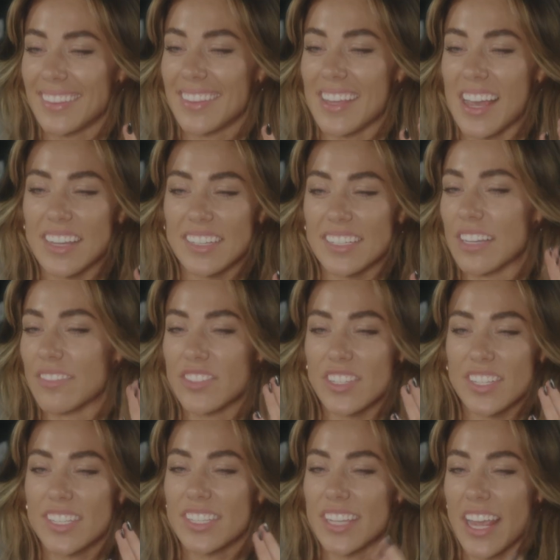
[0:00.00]
the idea of
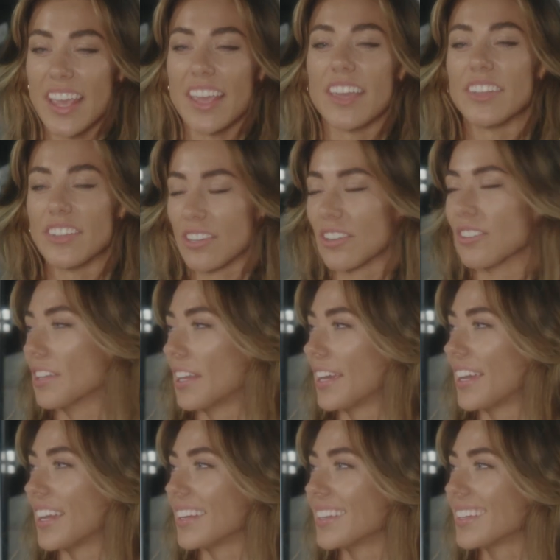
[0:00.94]
just staying in your own
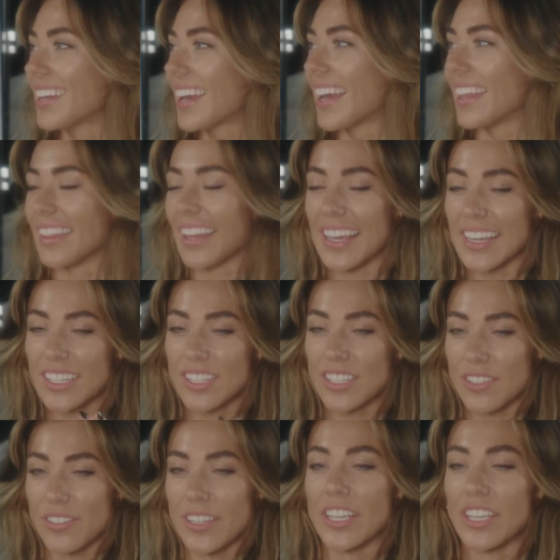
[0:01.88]
lane and like
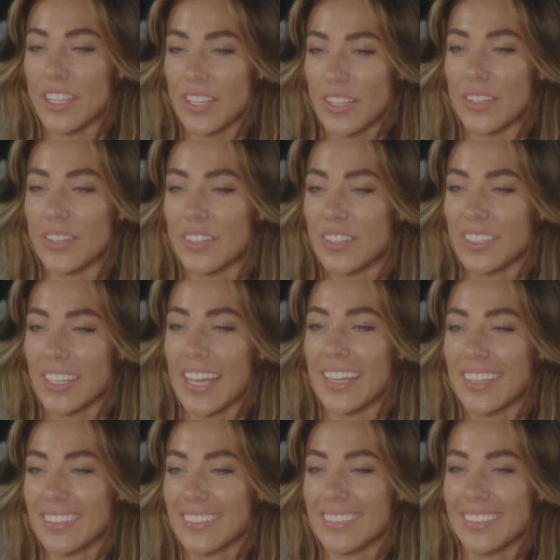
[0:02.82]
doing you,
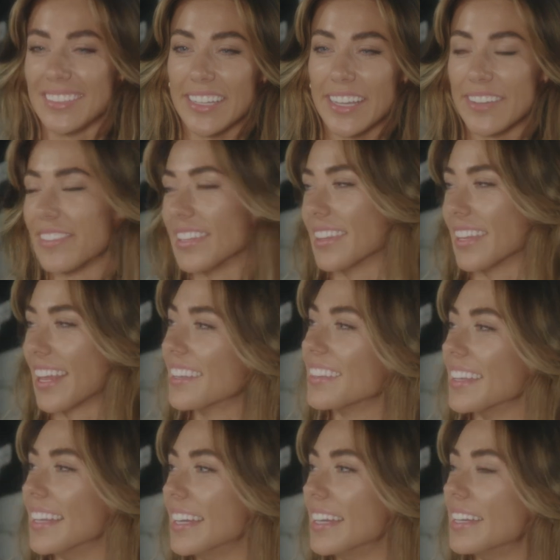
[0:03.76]
like live and
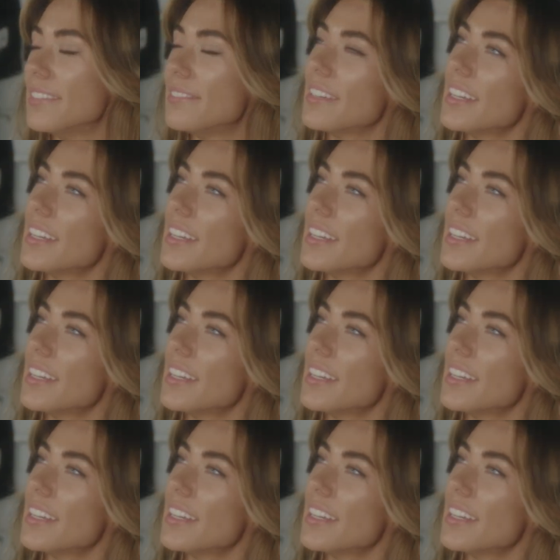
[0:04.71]
let live.